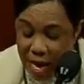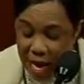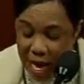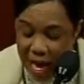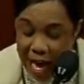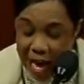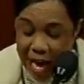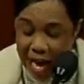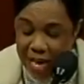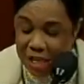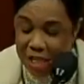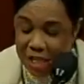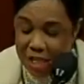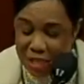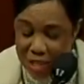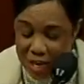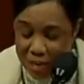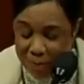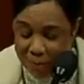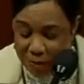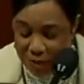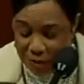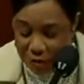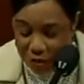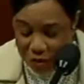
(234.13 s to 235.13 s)
and
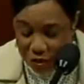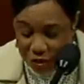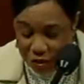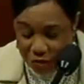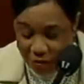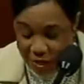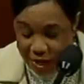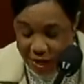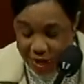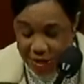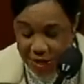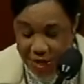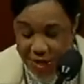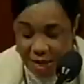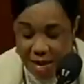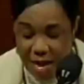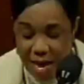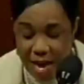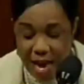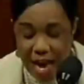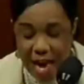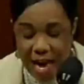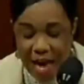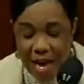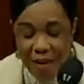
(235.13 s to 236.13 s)
demonstrate
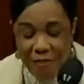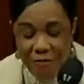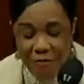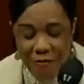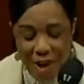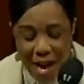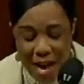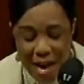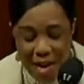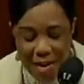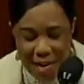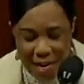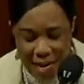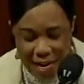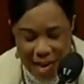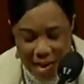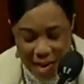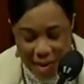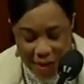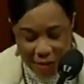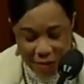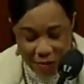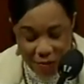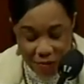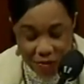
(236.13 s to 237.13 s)
and write
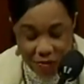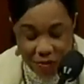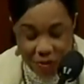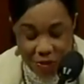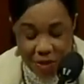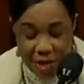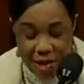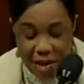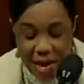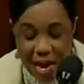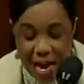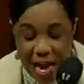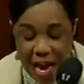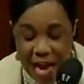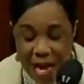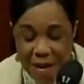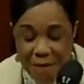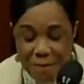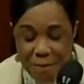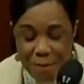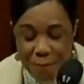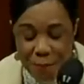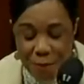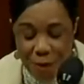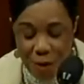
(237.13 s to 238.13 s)
letters
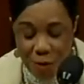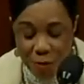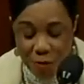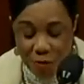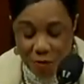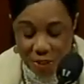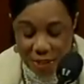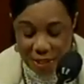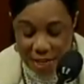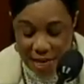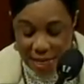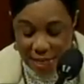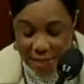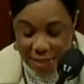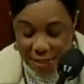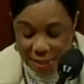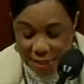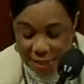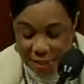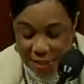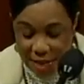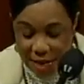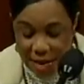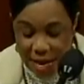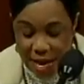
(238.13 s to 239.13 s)
and
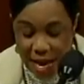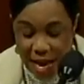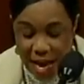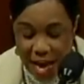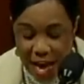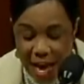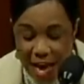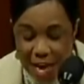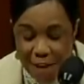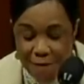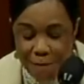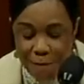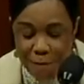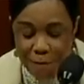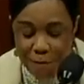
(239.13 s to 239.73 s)
protest and